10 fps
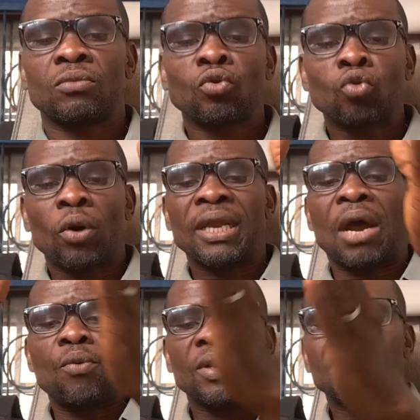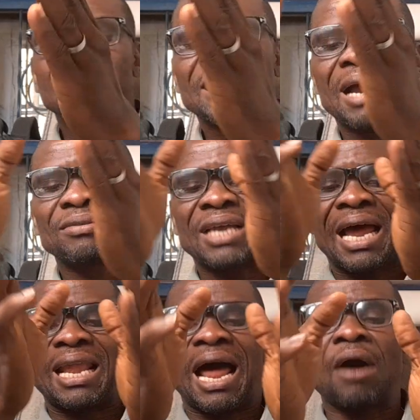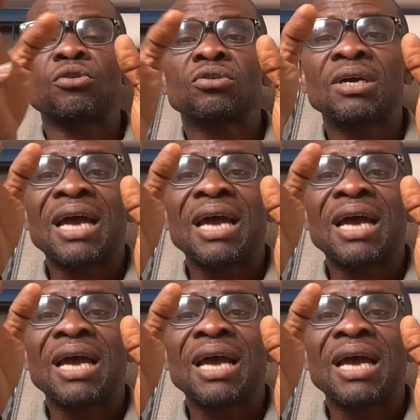together with discount allowed